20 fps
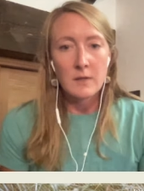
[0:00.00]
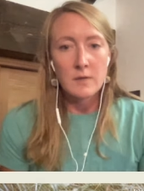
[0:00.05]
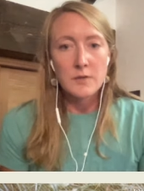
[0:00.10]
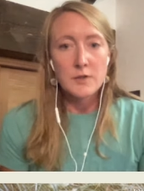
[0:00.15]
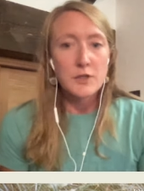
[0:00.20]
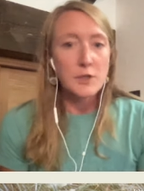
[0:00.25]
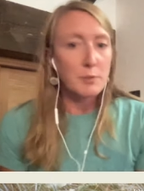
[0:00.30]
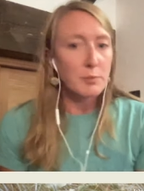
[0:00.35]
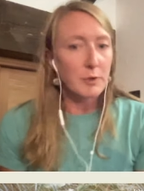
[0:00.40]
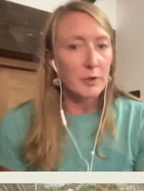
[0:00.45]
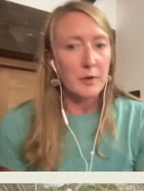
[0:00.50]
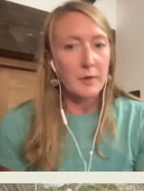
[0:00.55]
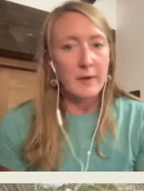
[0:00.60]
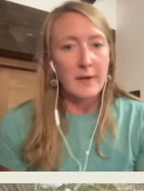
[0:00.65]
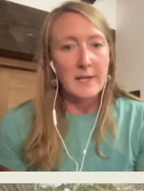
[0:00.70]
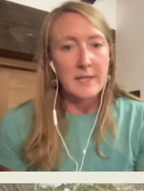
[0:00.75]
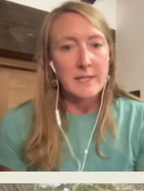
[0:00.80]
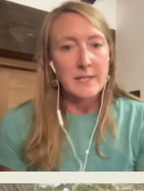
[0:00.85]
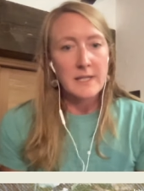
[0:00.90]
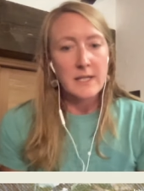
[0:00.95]
super
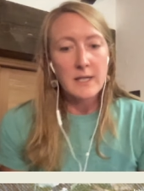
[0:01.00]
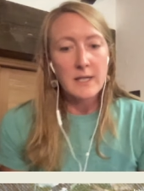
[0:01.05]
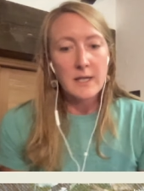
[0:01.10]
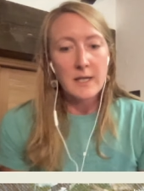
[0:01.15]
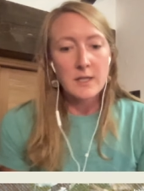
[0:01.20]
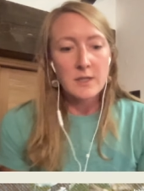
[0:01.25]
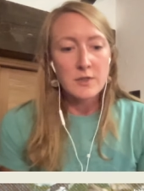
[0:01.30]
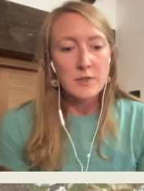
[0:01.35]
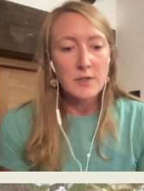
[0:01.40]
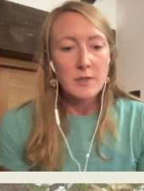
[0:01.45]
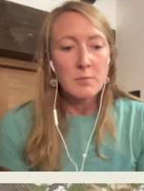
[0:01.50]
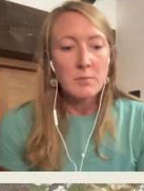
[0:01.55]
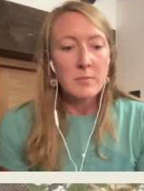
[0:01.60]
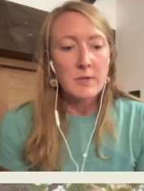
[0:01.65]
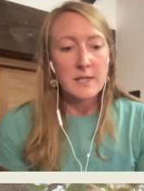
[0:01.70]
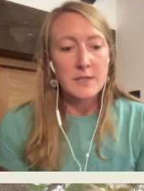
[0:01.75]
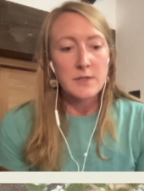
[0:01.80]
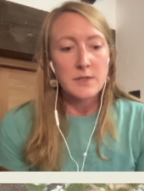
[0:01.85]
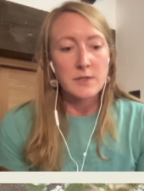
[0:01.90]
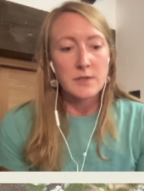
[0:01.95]
crazy in the gym,
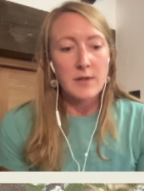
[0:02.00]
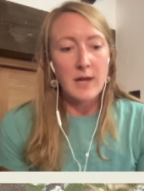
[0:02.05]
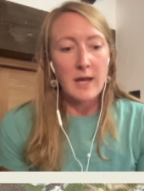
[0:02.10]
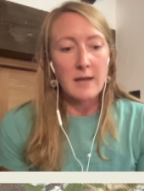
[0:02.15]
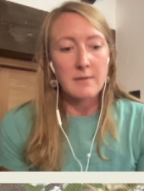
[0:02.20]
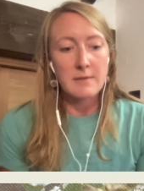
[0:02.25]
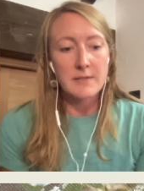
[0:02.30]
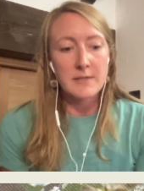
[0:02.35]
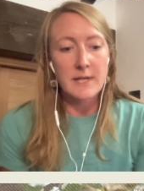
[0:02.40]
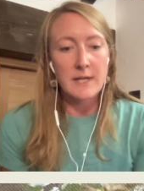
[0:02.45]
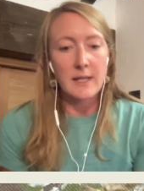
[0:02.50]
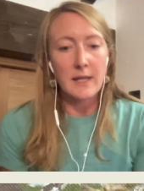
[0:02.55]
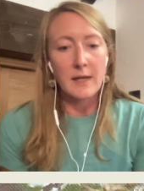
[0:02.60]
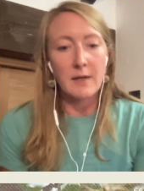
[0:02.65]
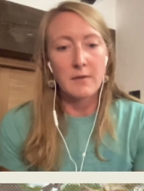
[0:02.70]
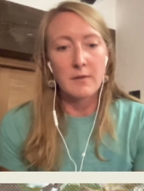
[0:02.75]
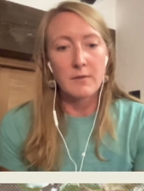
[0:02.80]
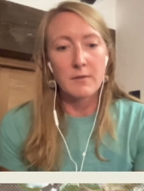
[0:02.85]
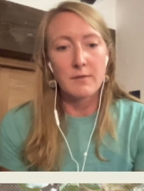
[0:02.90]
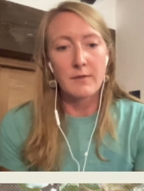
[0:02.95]
but it's just, I'd say
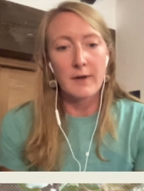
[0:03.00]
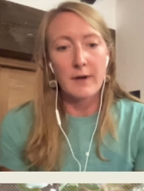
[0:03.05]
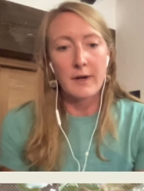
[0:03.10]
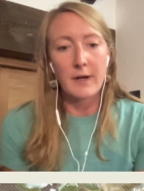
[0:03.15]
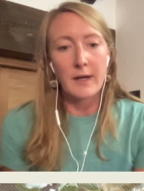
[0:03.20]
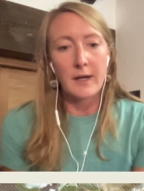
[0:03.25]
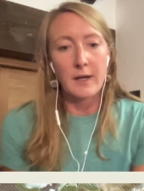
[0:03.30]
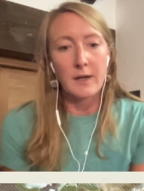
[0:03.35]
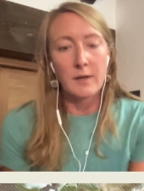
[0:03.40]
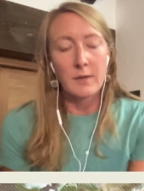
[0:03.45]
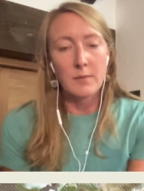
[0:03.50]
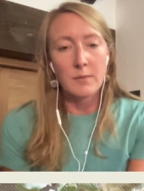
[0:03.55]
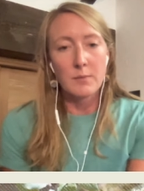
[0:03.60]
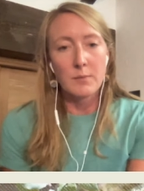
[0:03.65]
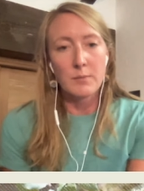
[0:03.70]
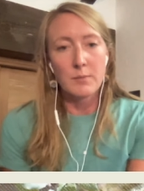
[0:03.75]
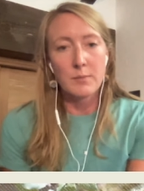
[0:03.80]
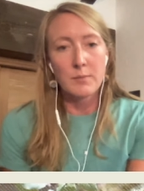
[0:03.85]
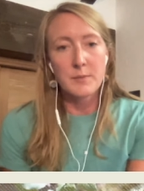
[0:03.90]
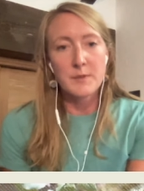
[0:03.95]
like very
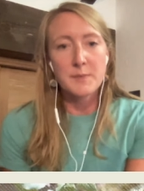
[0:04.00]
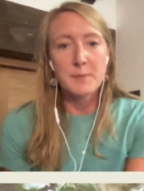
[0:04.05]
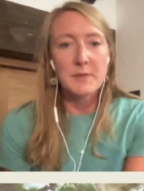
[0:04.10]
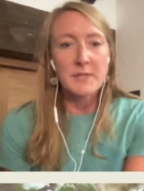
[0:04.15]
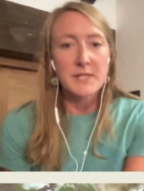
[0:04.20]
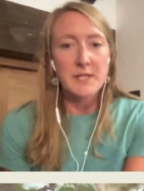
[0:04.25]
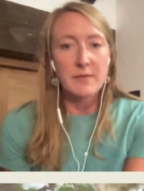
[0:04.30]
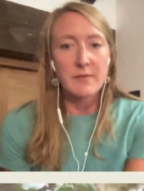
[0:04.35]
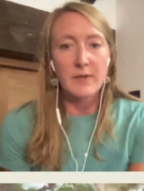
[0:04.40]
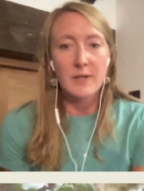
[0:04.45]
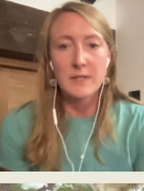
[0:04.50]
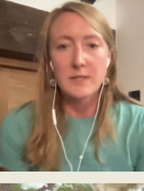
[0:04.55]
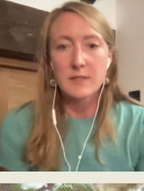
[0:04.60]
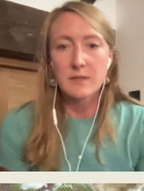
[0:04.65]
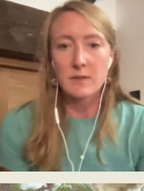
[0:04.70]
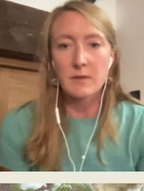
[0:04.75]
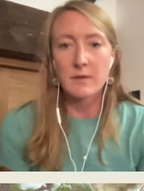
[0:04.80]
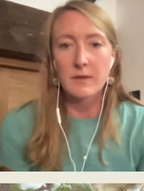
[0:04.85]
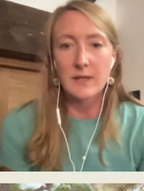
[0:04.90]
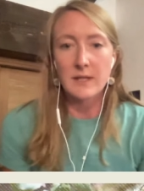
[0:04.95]
specific
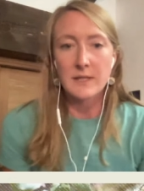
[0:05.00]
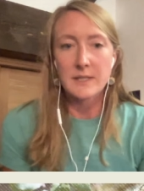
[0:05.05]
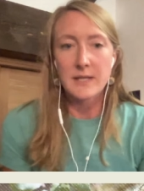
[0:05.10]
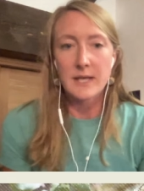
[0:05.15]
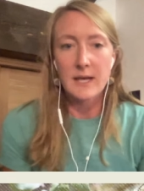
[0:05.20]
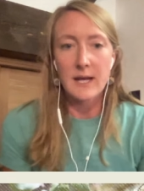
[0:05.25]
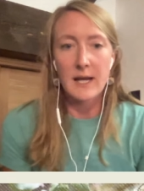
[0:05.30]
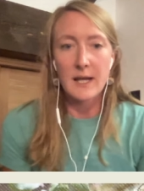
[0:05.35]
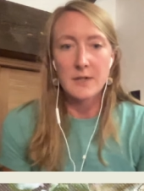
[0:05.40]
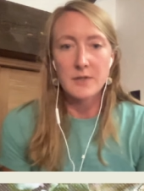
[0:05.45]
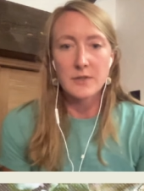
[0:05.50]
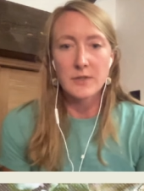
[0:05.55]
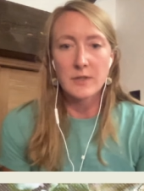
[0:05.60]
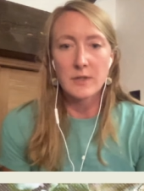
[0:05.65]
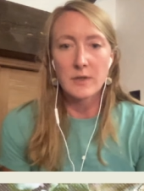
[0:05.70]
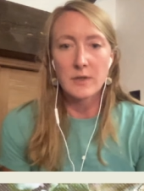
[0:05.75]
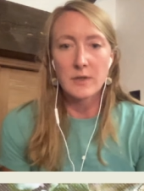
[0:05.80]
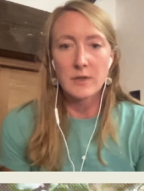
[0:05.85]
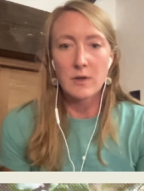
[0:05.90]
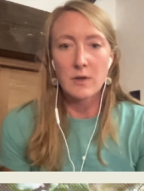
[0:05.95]
to things that I
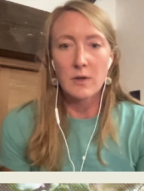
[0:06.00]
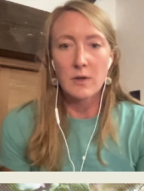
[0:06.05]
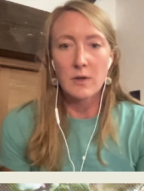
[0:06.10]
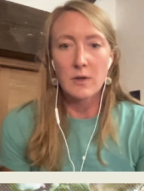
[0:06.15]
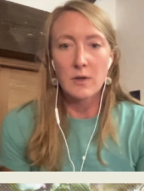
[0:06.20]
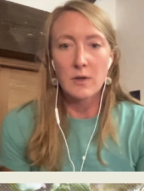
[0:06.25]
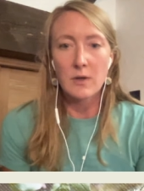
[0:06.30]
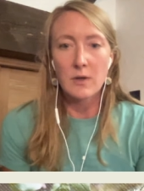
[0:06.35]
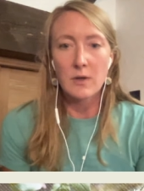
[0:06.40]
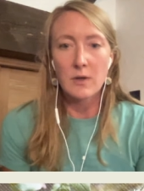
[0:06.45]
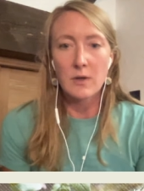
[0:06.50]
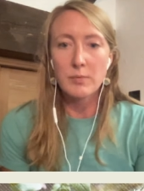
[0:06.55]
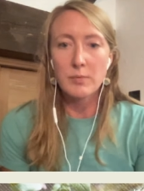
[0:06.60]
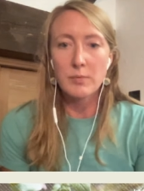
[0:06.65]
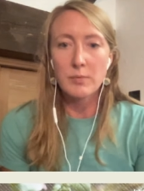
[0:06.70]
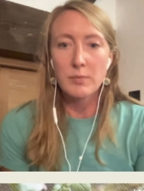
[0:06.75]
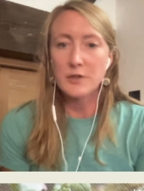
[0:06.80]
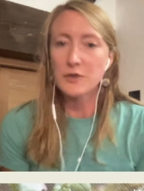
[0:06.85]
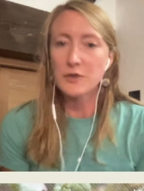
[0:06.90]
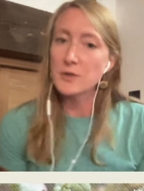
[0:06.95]
actually know help
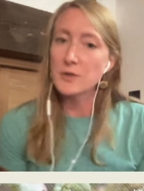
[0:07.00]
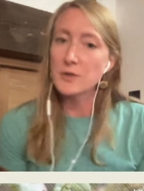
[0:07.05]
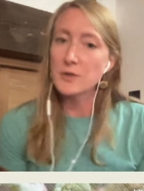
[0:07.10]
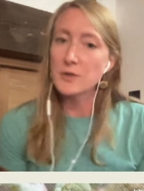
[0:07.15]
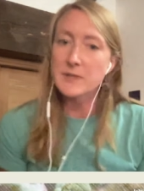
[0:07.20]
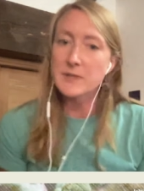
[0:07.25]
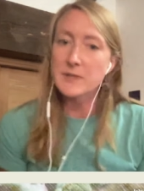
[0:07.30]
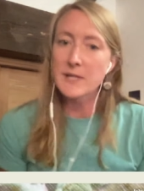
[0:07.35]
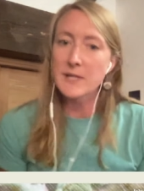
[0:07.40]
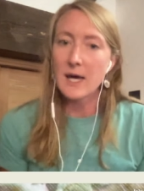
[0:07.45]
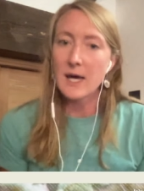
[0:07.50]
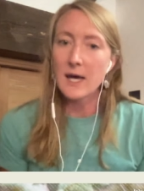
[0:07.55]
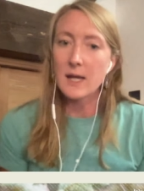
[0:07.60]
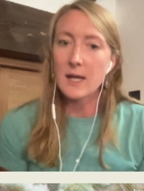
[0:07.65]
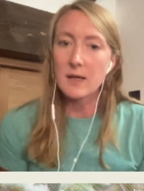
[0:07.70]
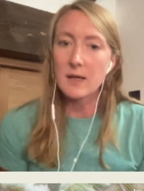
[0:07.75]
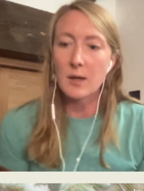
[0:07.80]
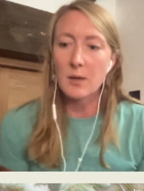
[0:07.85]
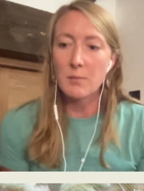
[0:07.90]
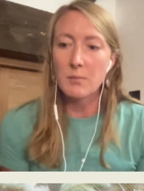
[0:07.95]
issues that,
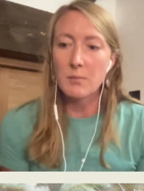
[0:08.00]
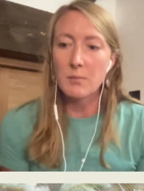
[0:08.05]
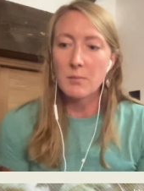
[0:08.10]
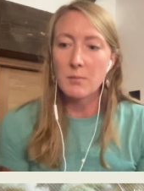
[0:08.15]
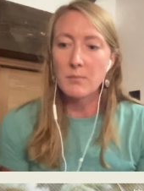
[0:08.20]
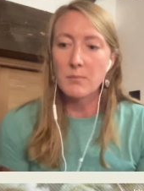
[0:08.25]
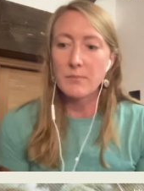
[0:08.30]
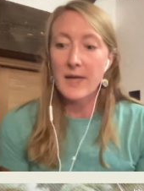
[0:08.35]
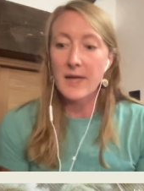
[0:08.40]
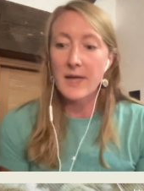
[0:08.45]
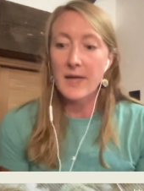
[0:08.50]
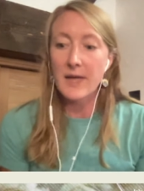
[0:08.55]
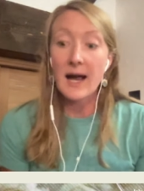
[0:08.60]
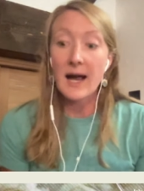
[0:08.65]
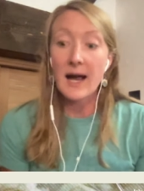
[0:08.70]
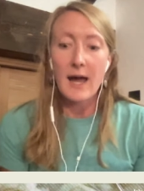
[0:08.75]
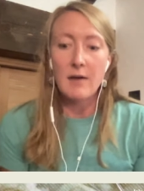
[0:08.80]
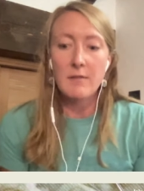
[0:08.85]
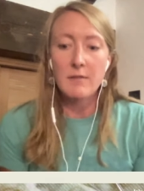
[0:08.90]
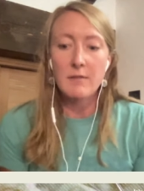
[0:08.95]
that I have. And
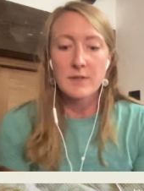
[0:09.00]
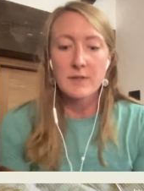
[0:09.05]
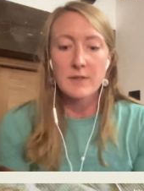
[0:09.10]
so,